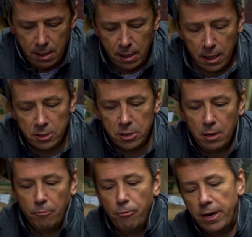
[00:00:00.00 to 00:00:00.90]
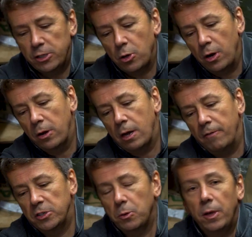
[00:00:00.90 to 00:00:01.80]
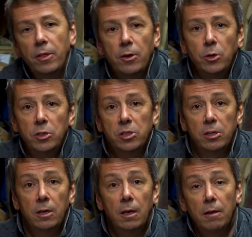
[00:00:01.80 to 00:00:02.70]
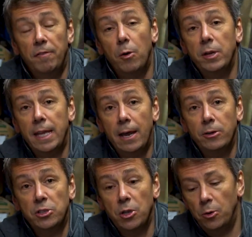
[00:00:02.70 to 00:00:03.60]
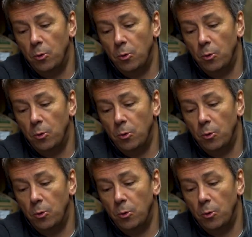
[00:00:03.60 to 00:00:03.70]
Here's a rear tonneau cover, so when the hood's folded down and stowed